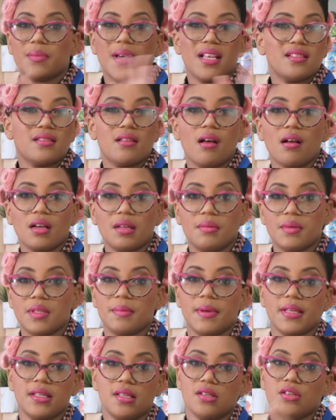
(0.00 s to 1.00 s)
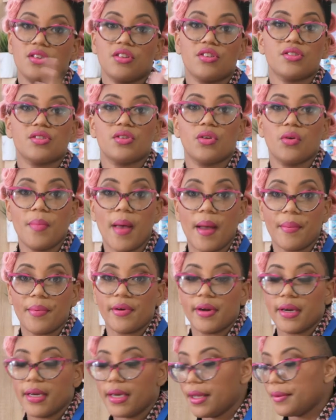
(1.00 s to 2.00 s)
but it's not going to be spicy, so there's no
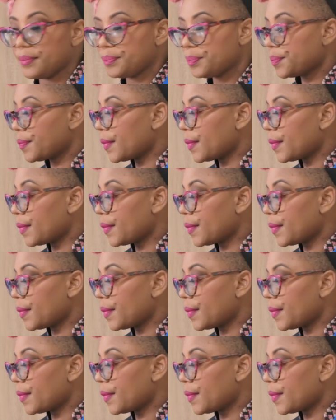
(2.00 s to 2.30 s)
pepper in it.